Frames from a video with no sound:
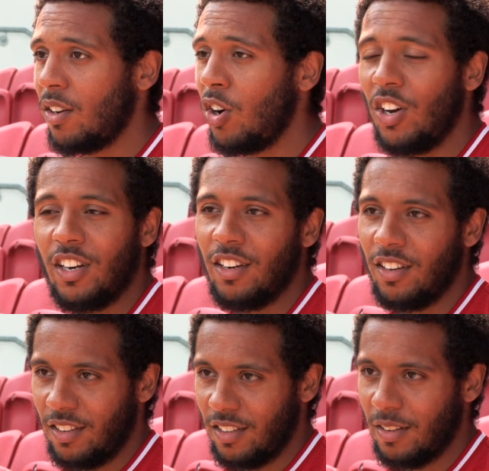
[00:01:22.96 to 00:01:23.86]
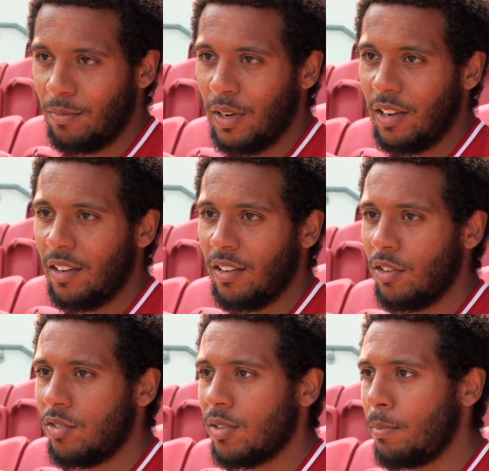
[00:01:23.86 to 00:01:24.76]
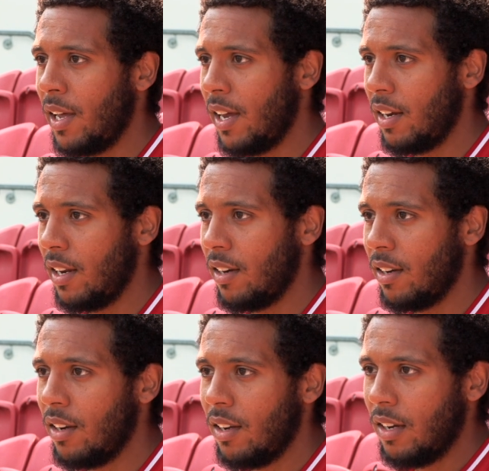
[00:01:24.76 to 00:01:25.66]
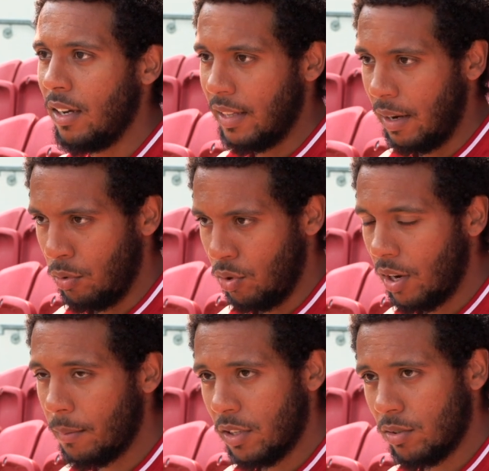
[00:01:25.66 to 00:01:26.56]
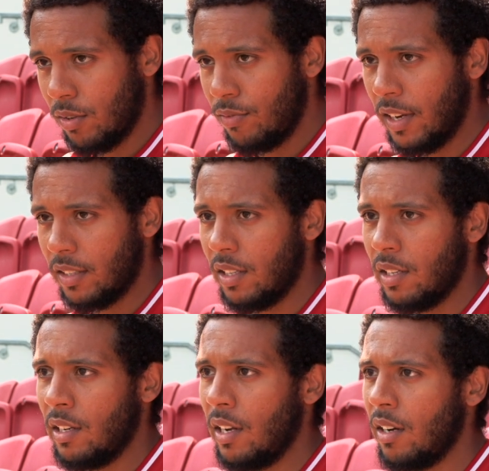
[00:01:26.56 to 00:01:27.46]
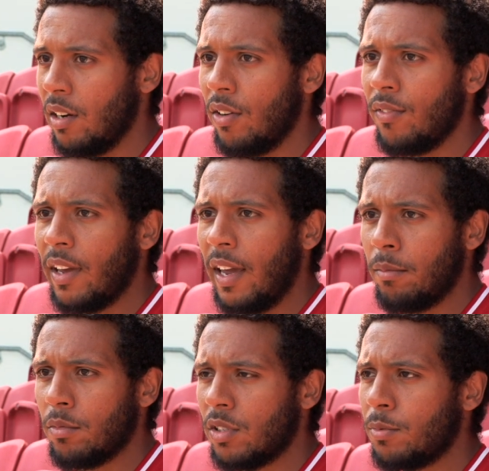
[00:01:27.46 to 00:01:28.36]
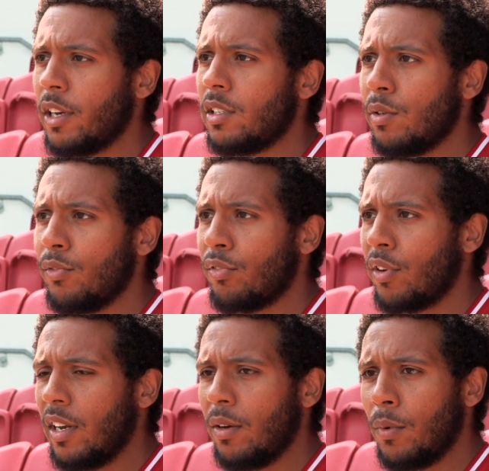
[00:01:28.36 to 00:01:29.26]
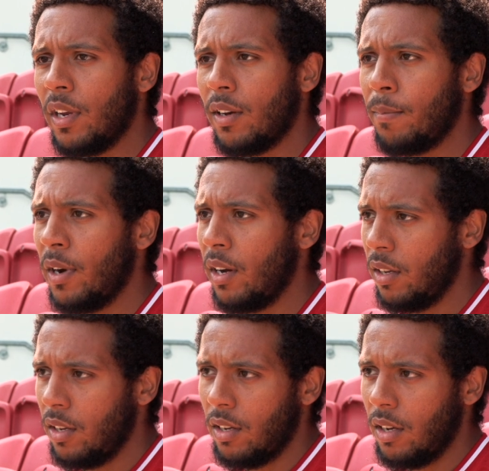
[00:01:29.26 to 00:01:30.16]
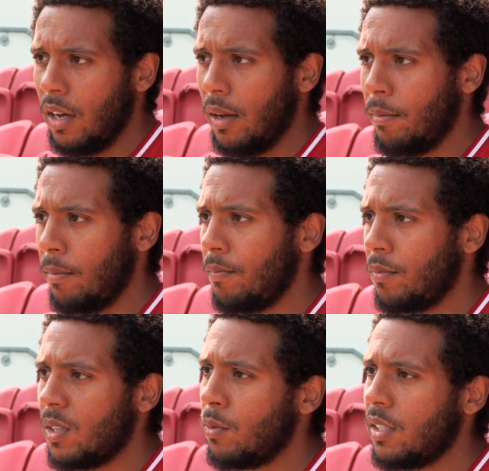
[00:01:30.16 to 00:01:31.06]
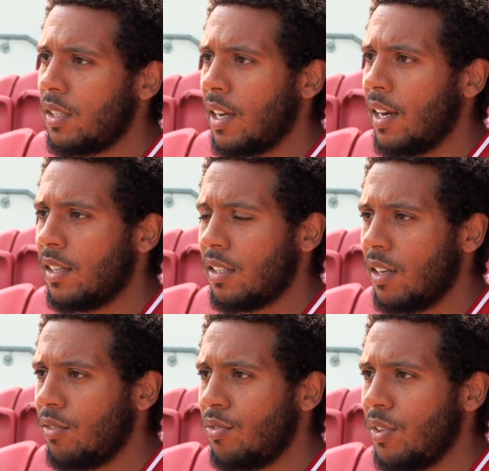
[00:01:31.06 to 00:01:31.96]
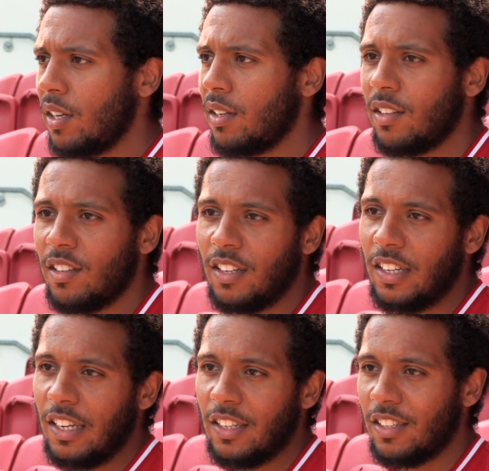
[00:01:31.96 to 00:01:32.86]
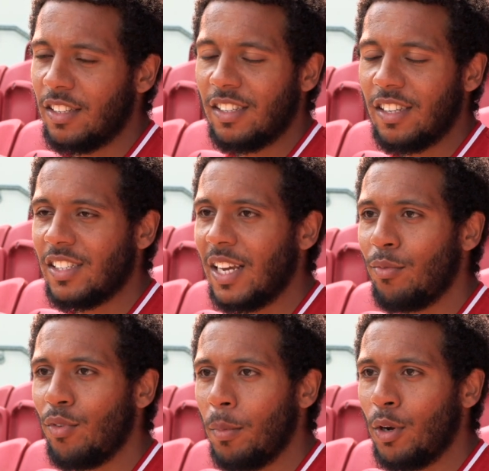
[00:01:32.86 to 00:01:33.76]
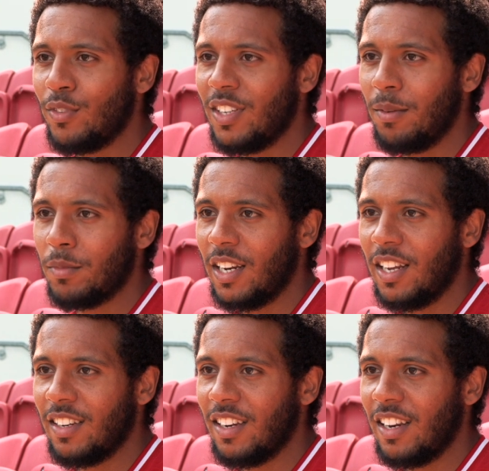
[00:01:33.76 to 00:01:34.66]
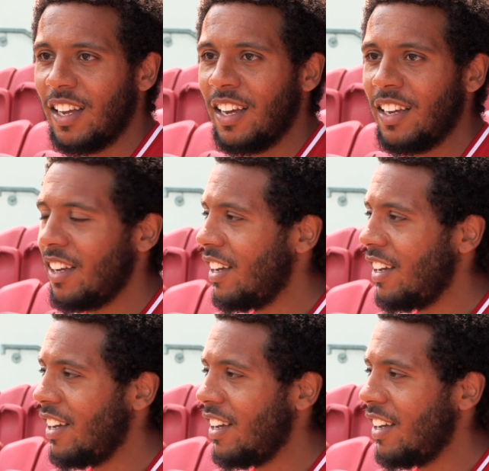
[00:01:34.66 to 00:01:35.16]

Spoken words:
hotter than we're used to playing in, and that will come into effect in a lot of games, especially with 3 in a week. But once again, it's another thing. It's the same for both teams at the end of the day.